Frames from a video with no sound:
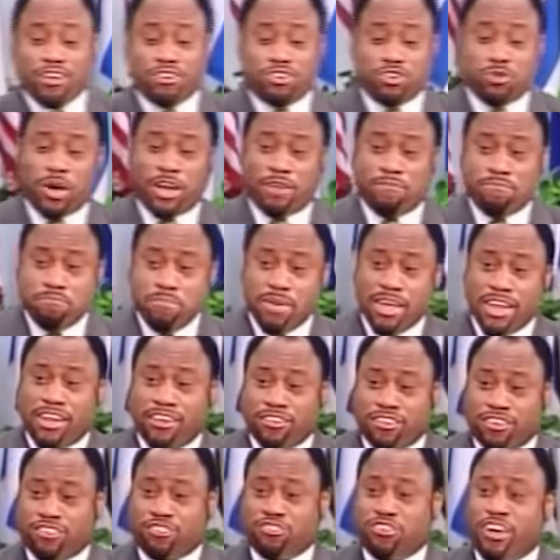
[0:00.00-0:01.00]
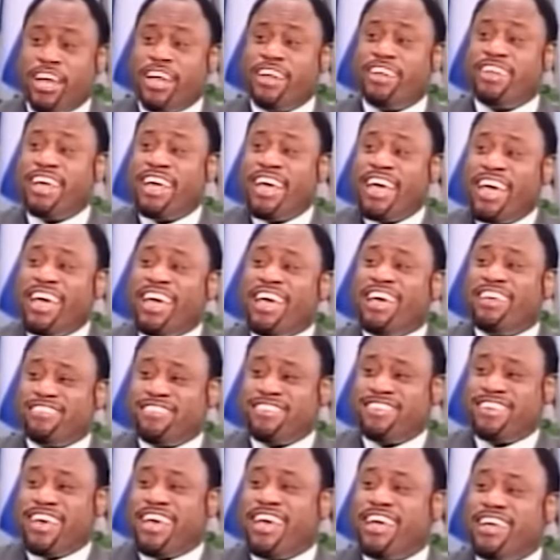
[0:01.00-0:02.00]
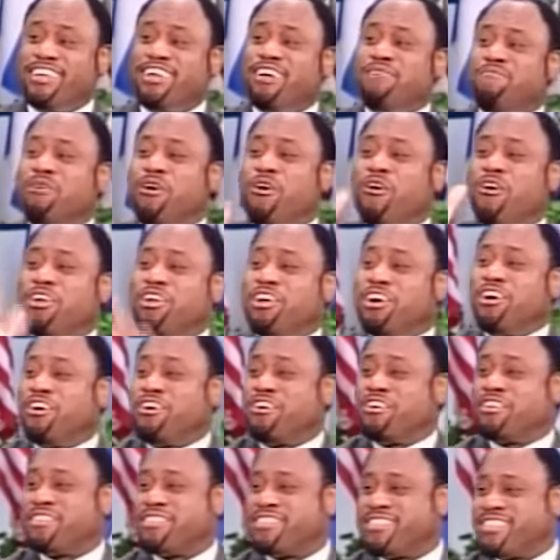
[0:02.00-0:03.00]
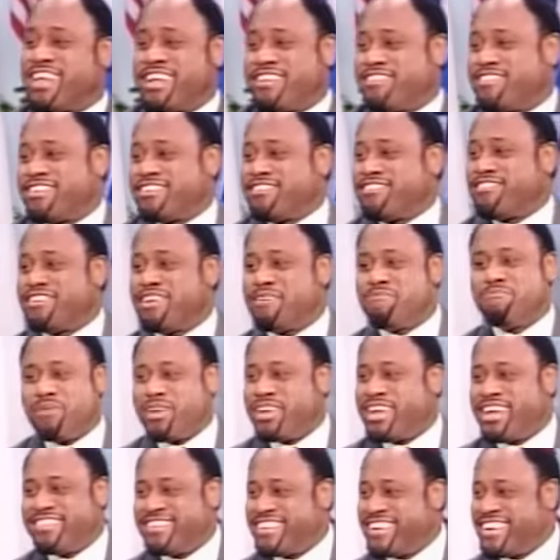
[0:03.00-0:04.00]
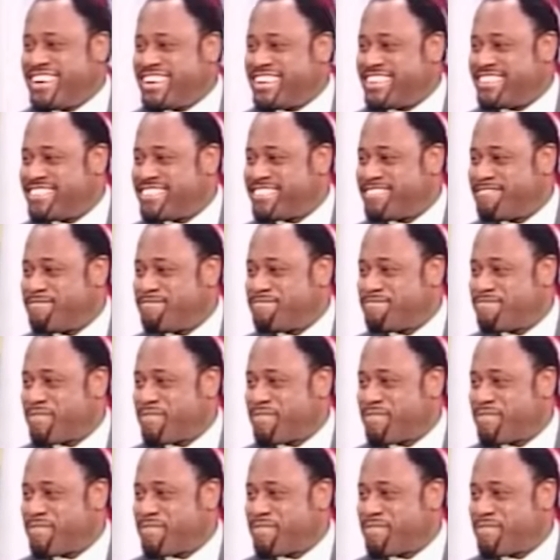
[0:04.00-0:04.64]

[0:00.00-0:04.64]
to administrate his kingdom on earth. That's as simple as it is.